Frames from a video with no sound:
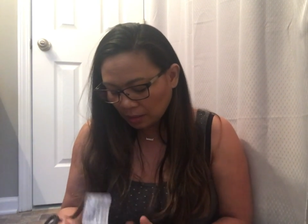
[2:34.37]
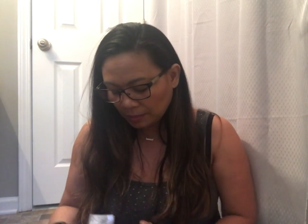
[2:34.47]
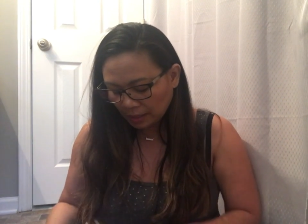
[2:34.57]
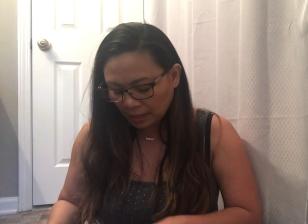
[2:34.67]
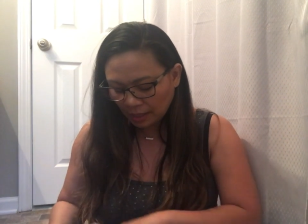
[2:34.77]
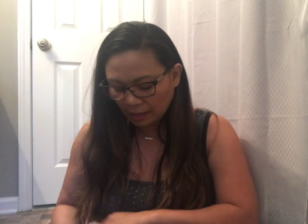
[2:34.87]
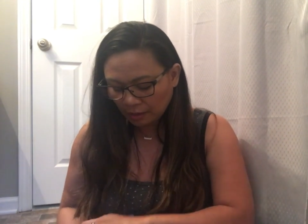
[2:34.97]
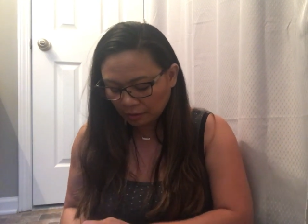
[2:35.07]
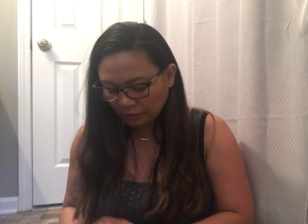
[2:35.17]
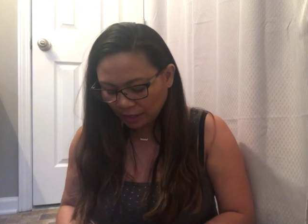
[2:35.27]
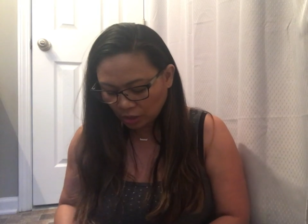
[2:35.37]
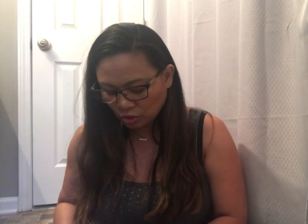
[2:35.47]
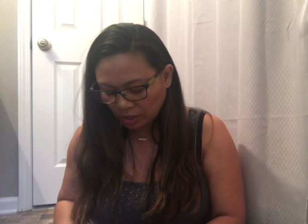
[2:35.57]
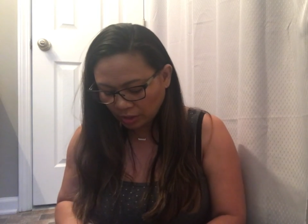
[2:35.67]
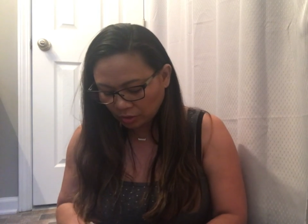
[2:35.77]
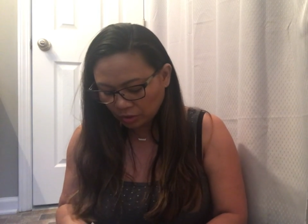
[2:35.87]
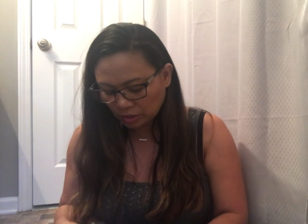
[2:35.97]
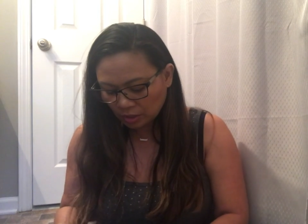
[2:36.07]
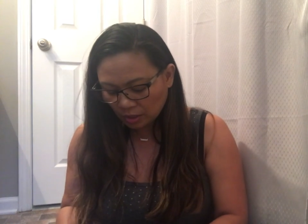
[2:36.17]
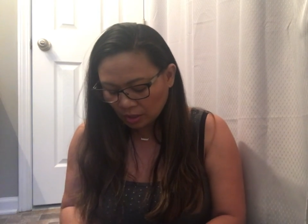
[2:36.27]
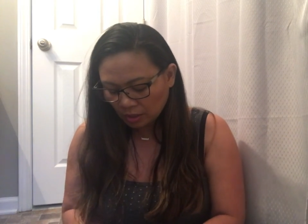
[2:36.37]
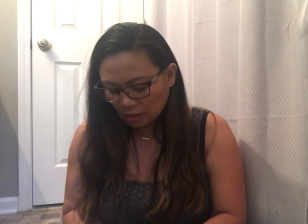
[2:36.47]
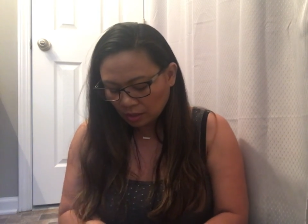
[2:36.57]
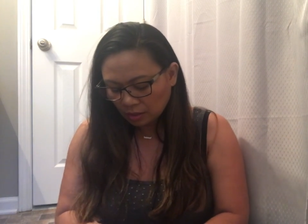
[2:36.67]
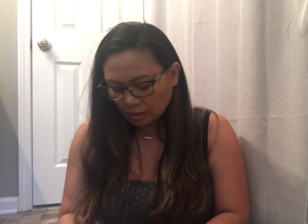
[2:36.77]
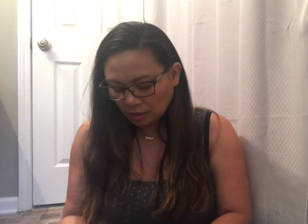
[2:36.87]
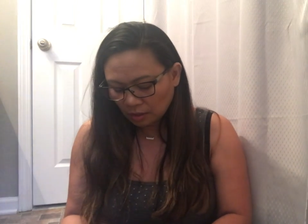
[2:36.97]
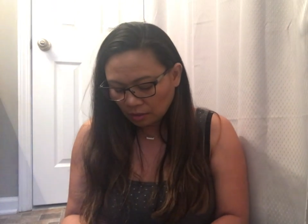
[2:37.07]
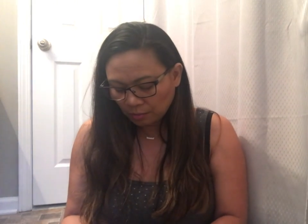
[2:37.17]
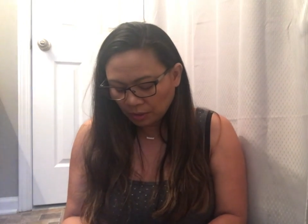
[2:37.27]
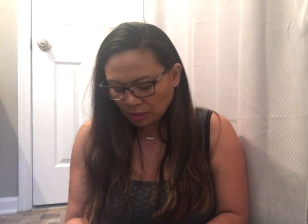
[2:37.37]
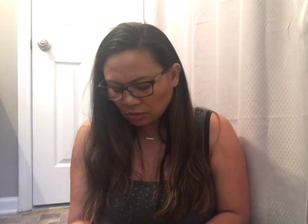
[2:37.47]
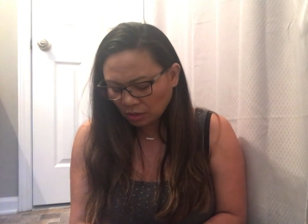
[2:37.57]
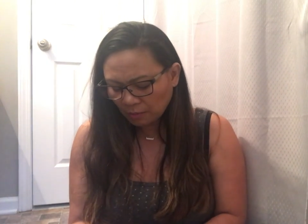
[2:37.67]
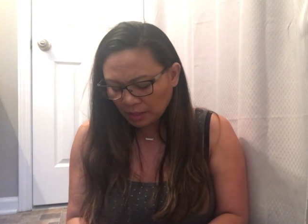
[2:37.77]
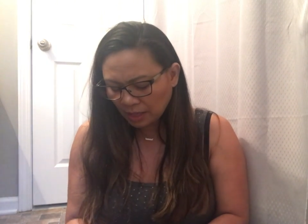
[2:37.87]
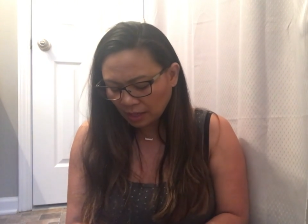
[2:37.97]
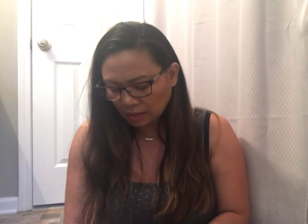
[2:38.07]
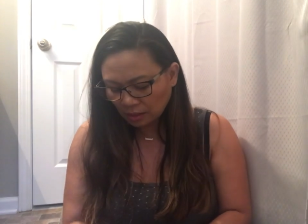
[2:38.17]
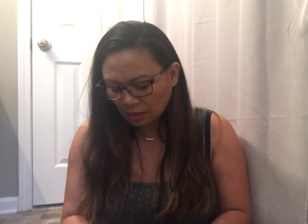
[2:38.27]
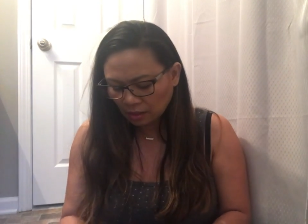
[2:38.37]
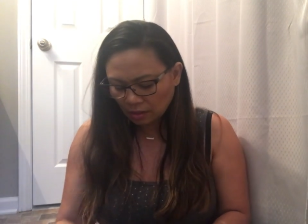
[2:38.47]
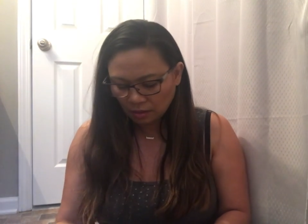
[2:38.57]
They have hair dryers. But this will come in handy.